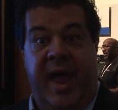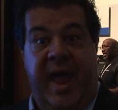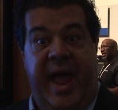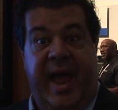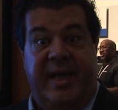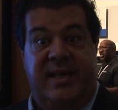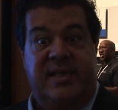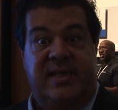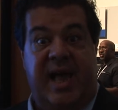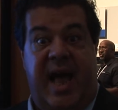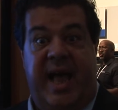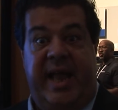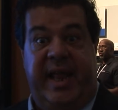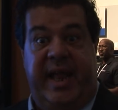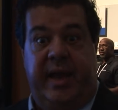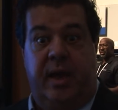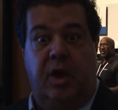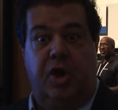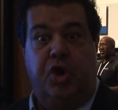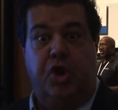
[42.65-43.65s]

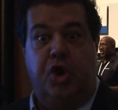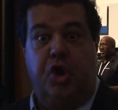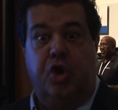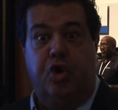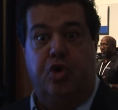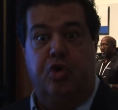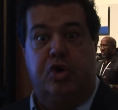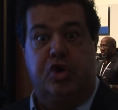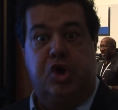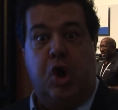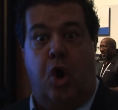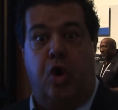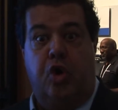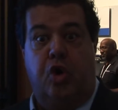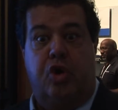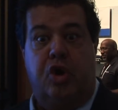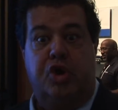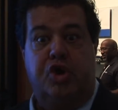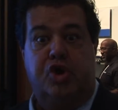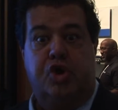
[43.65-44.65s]
Exciting new Total
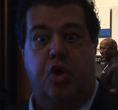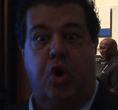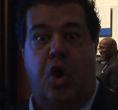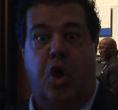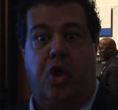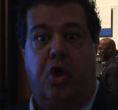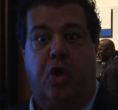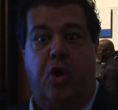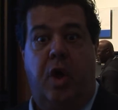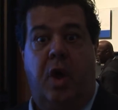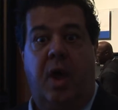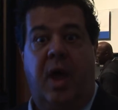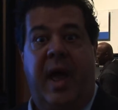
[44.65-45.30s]
Control